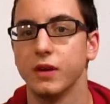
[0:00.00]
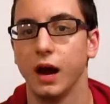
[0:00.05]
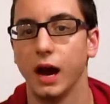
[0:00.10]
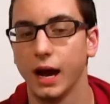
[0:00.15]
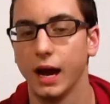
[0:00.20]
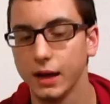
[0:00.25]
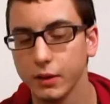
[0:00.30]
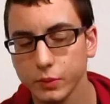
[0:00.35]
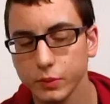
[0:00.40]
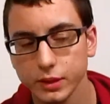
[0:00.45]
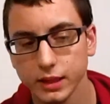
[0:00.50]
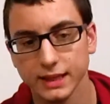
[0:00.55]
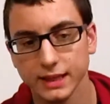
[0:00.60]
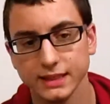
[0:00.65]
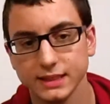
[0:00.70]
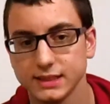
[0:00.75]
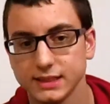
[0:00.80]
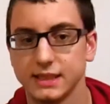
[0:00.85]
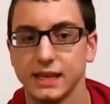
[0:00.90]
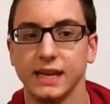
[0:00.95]
I would
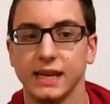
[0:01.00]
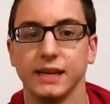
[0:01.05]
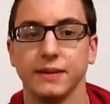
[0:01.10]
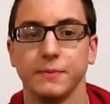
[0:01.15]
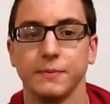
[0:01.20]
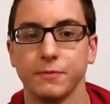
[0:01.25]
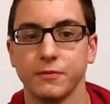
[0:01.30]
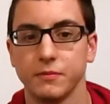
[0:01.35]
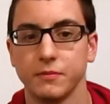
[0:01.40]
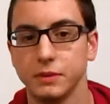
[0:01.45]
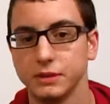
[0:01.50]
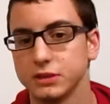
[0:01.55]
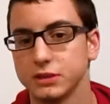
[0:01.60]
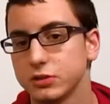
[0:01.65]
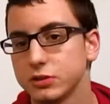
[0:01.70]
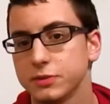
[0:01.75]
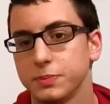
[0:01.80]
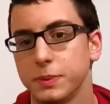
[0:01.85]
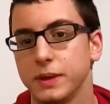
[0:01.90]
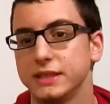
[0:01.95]
like to say
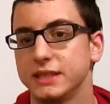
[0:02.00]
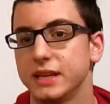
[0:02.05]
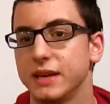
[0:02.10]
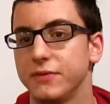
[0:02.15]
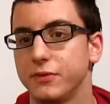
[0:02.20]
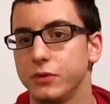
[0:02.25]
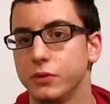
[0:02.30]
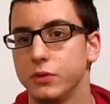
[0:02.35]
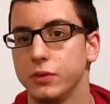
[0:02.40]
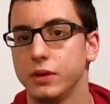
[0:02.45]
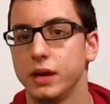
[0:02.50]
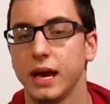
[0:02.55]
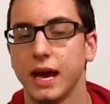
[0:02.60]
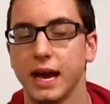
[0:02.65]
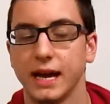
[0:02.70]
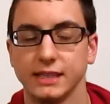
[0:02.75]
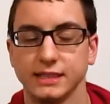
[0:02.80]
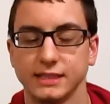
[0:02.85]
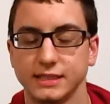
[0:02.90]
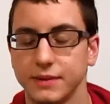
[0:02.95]
Mystical Space Typhoon
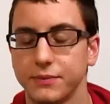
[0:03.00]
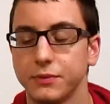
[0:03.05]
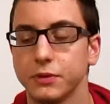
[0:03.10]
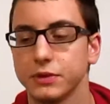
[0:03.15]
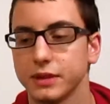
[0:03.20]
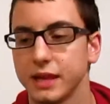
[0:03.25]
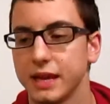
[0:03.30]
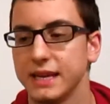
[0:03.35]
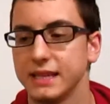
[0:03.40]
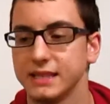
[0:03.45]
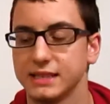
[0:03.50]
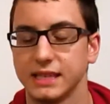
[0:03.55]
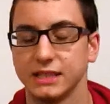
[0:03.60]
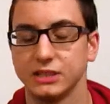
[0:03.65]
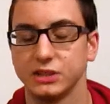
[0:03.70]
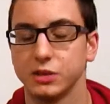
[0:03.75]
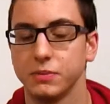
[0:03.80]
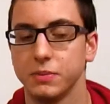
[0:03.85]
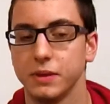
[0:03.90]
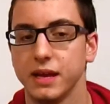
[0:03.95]
has several things
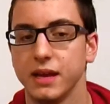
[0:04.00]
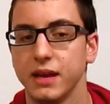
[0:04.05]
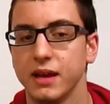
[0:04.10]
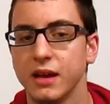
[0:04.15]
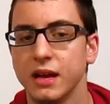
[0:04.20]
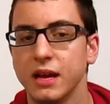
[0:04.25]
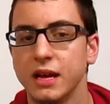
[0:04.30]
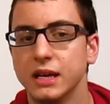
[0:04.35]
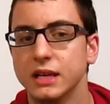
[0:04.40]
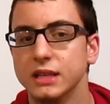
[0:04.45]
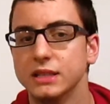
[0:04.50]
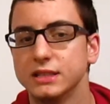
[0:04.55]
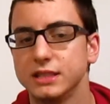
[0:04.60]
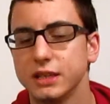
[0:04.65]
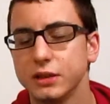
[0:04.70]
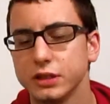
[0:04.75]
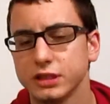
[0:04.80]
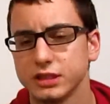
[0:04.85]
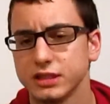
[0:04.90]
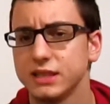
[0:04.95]
that should be
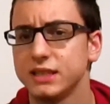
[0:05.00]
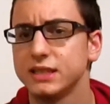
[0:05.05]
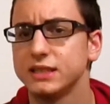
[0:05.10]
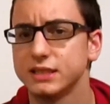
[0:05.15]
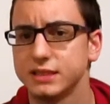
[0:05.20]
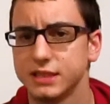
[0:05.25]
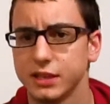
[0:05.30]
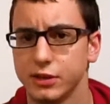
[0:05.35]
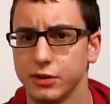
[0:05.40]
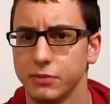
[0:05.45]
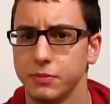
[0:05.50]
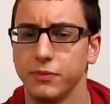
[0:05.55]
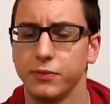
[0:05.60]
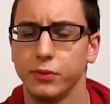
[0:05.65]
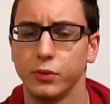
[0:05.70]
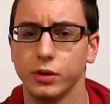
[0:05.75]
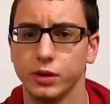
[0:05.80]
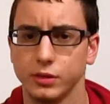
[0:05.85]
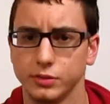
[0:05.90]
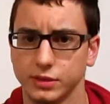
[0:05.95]
seriously considered
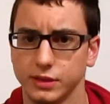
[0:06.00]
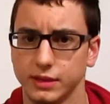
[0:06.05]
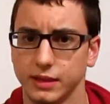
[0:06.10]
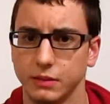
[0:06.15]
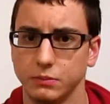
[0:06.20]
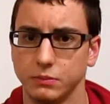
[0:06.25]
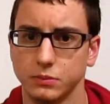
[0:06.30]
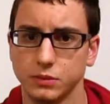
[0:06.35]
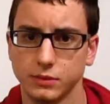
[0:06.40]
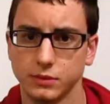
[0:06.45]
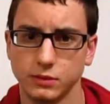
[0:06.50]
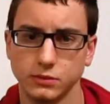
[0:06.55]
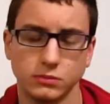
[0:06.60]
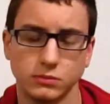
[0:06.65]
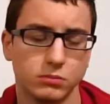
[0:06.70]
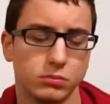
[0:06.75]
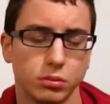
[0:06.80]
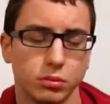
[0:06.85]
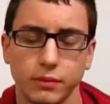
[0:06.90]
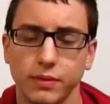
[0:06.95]
before using them.
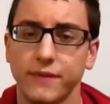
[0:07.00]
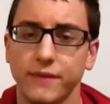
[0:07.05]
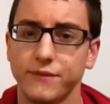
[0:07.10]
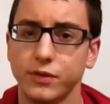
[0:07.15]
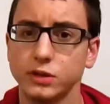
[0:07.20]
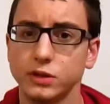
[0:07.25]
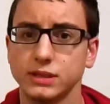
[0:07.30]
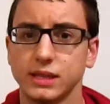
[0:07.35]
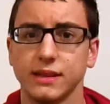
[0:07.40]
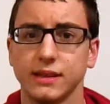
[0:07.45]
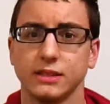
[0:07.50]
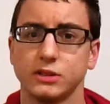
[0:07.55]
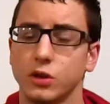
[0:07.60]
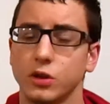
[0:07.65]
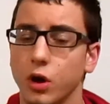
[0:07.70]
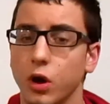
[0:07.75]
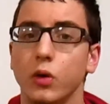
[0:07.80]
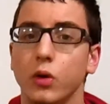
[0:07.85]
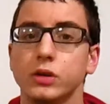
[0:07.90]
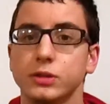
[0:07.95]
The first thing that
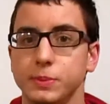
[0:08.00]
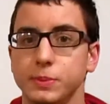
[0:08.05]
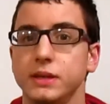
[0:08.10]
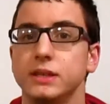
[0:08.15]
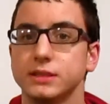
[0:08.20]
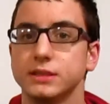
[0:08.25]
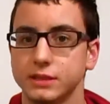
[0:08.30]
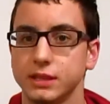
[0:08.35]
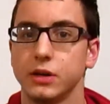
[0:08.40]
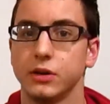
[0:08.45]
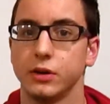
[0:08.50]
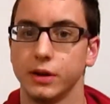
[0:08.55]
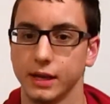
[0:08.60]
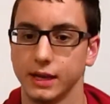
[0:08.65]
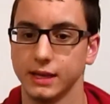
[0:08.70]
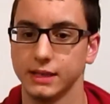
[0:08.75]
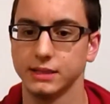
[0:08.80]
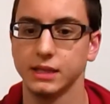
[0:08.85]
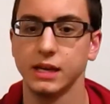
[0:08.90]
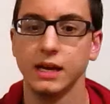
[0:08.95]
should always be considered
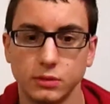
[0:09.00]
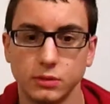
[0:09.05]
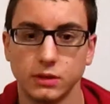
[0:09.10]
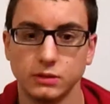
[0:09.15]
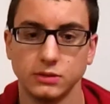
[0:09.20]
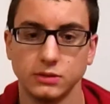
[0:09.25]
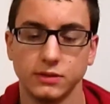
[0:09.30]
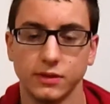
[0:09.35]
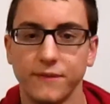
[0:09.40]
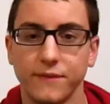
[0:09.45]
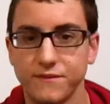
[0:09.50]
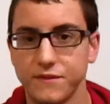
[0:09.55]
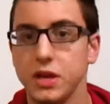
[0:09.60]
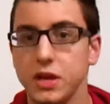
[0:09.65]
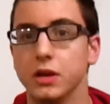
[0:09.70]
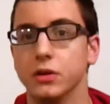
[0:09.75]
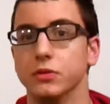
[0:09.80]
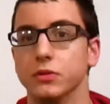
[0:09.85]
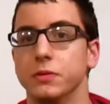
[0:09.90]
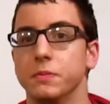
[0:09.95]
is the
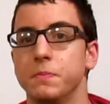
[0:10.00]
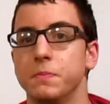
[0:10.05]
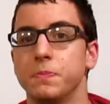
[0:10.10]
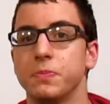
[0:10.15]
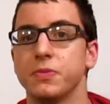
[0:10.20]
field.